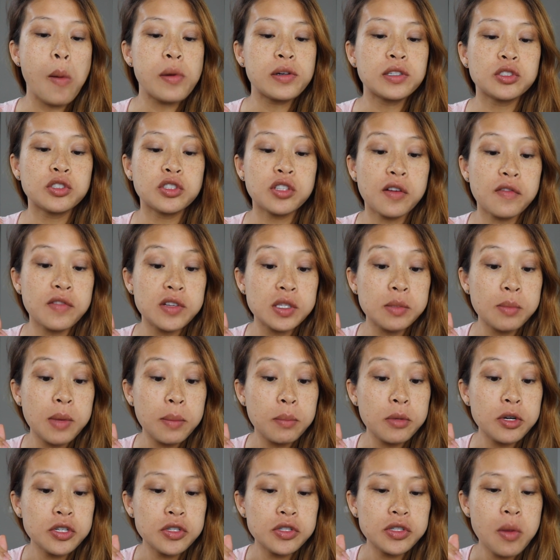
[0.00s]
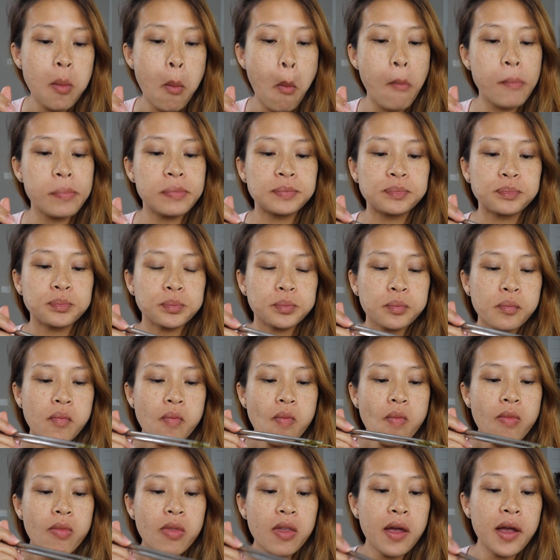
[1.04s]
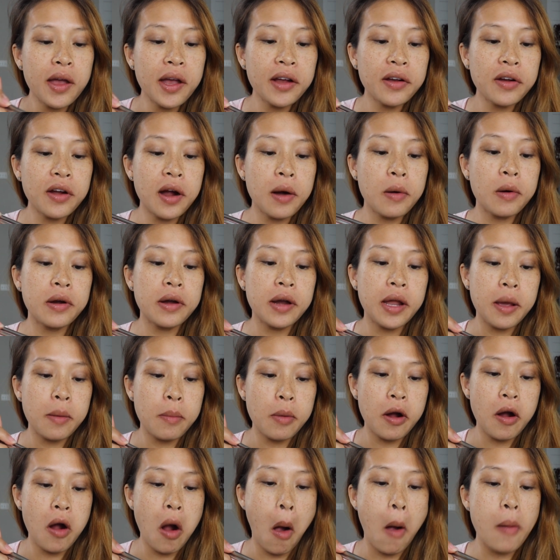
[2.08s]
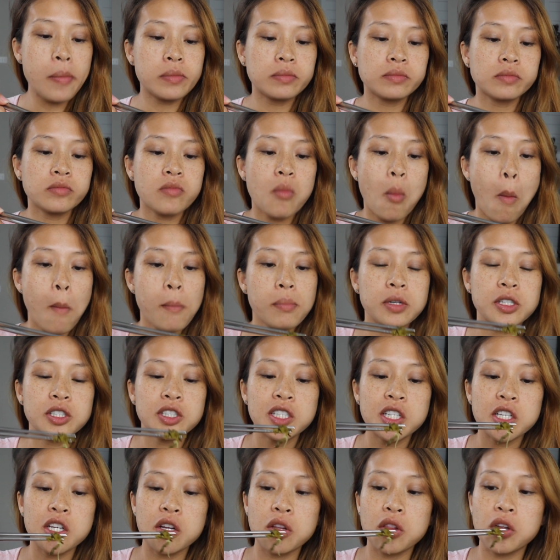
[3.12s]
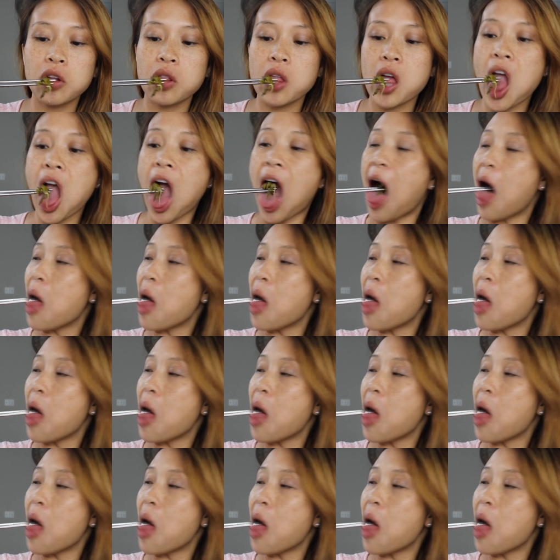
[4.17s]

service members, and our neighbor particularly